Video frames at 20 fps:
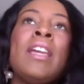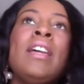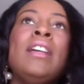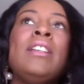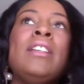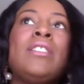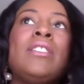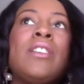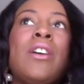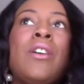
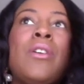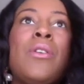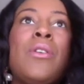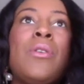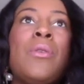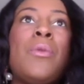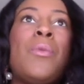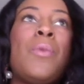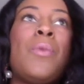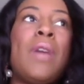
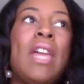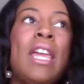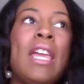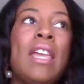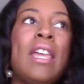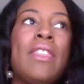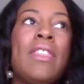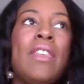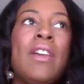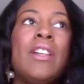So
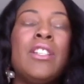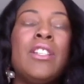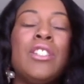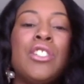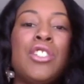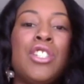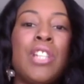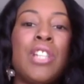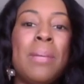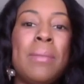with
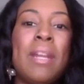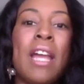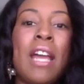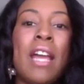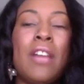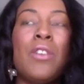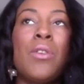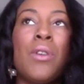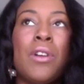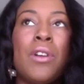
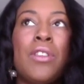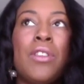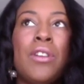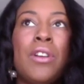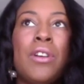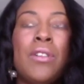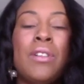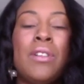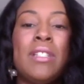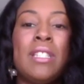Gemini North
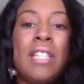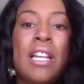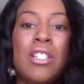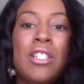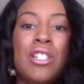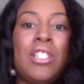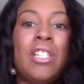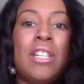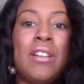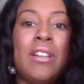Node and
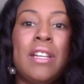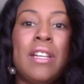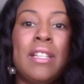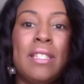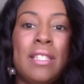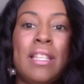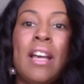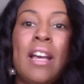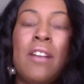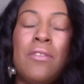
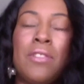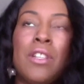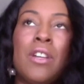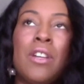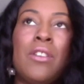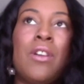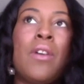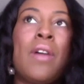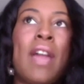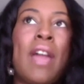Sagittarius South
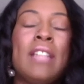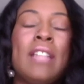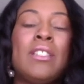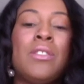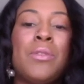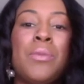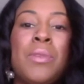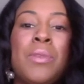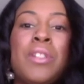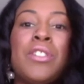Node. Okay,
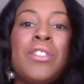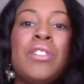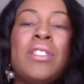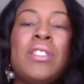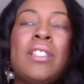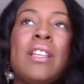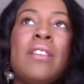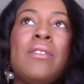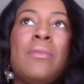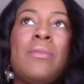so
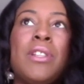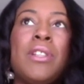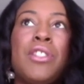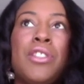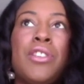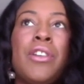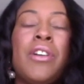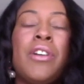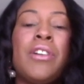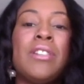
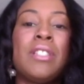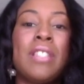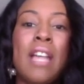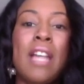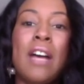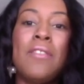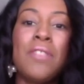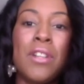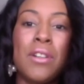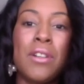with your
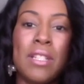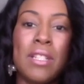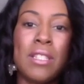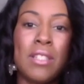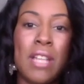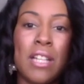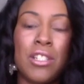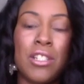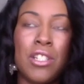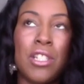South Node and
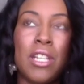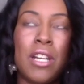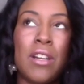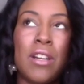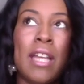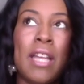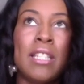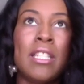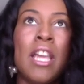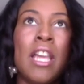
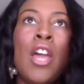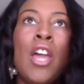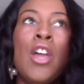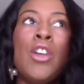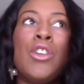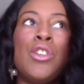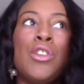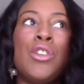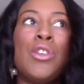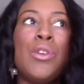Sagittarius,
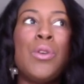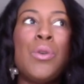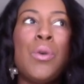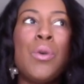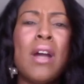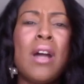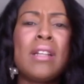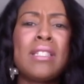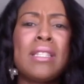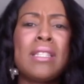
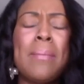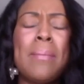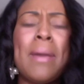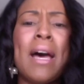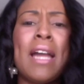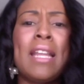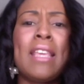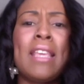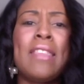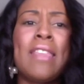you are
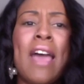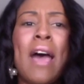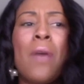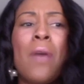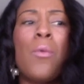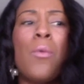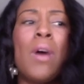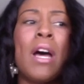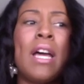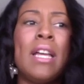somebody
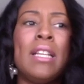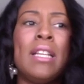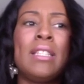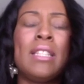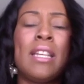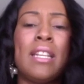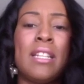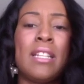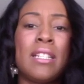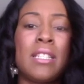that
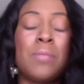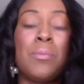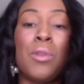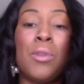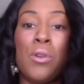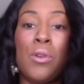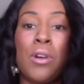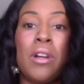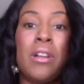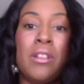was an
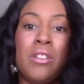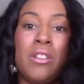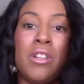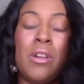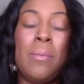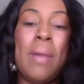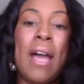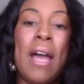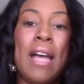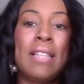explorer in
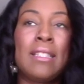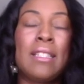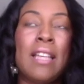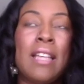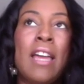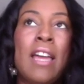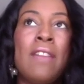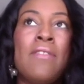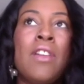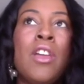your past
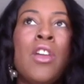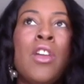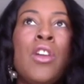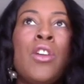life.